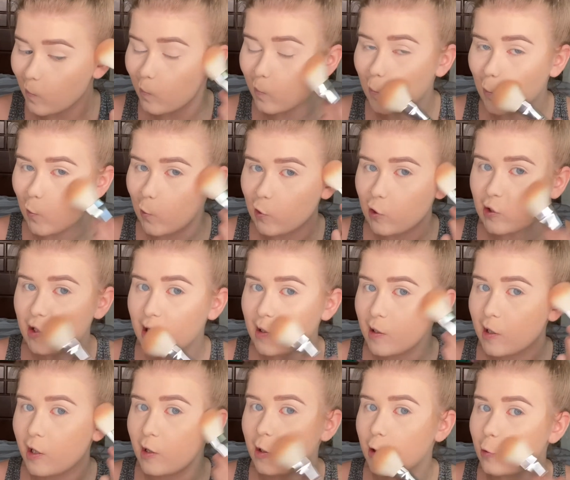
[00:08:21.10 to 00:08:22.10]
This is like
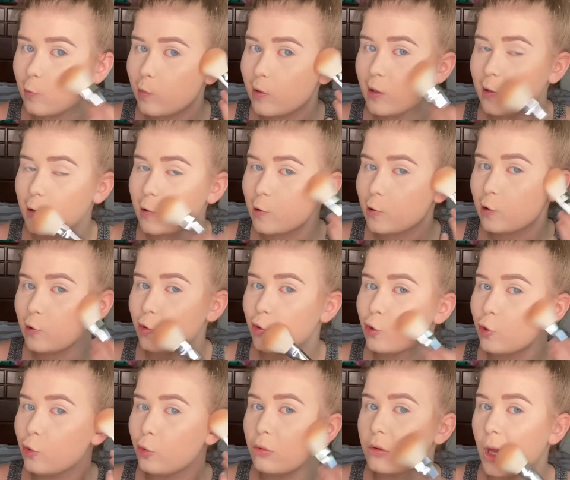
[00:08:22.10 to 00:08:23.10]
a little bit
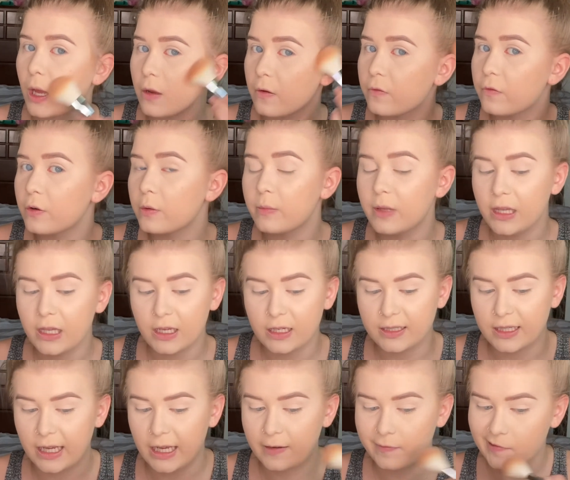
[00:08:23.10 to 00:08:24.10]
too light for me because I
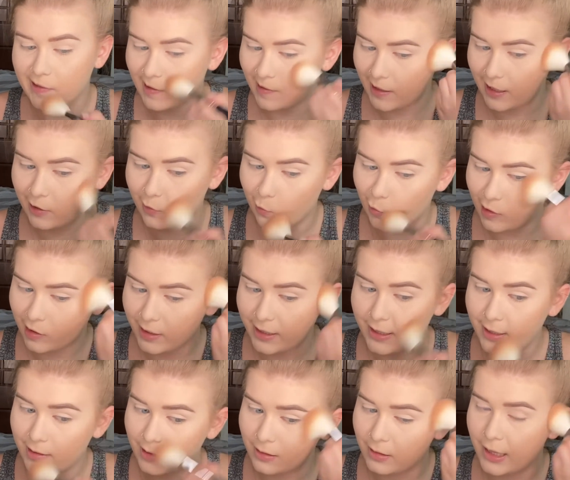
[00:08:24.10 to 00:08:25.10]
have to like really
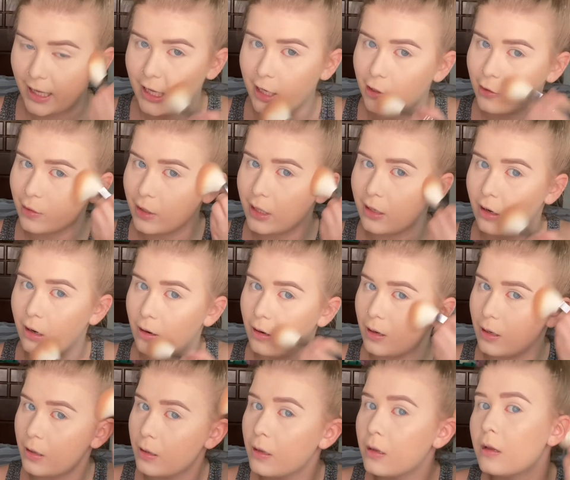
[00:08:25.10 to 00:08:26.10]
layer it
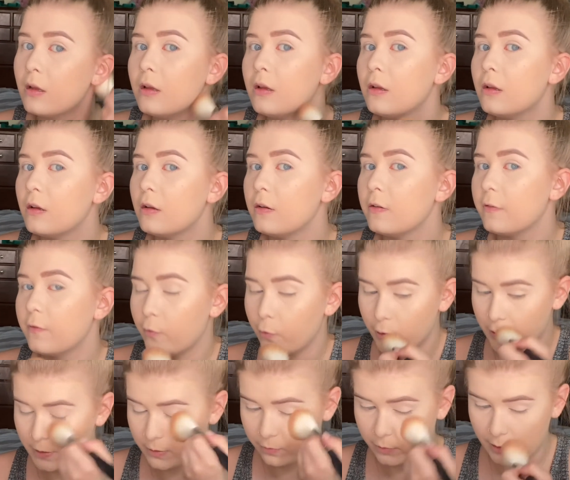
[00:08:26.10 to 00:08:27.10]
on for it
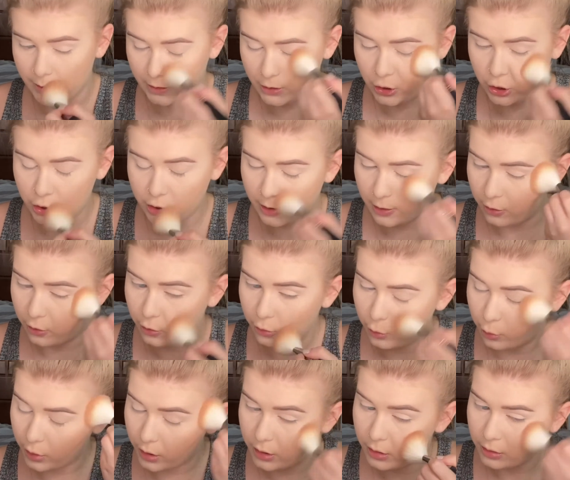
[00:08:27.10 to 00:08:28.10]
to really
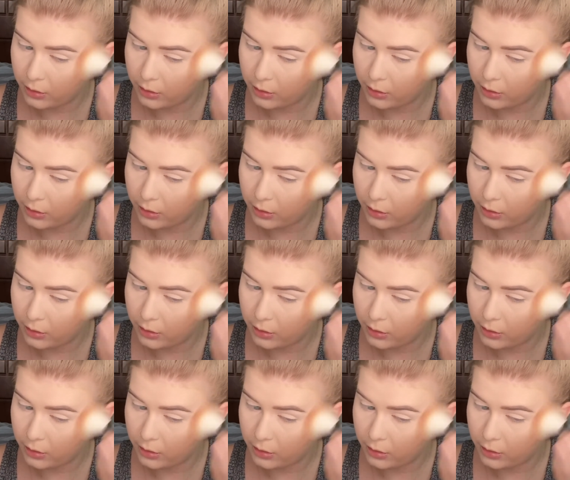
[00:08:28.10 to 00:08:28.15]
show.